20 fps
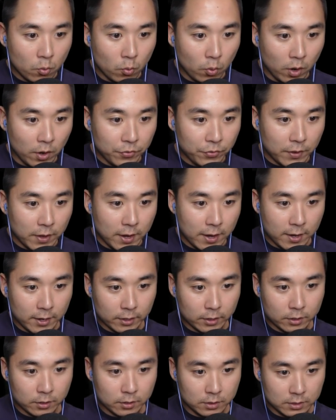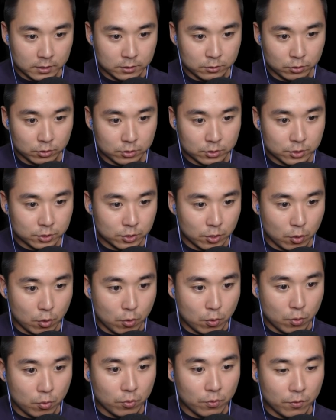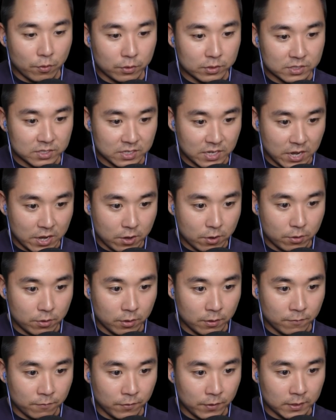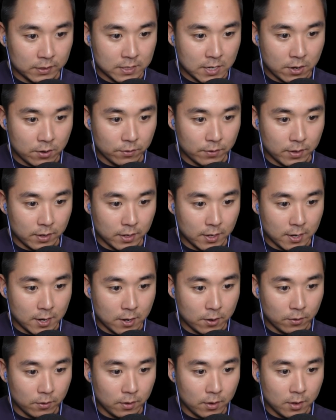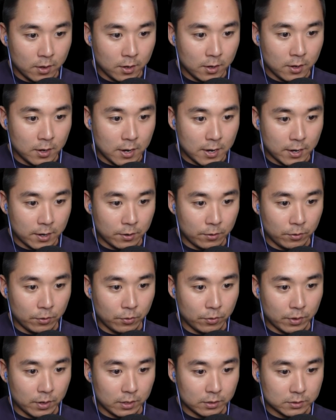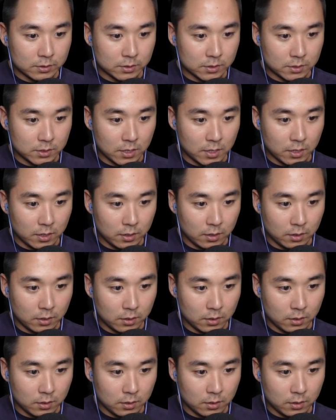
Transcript: What the heck? He looks so scared and freaked out right now. I don't know what else to say.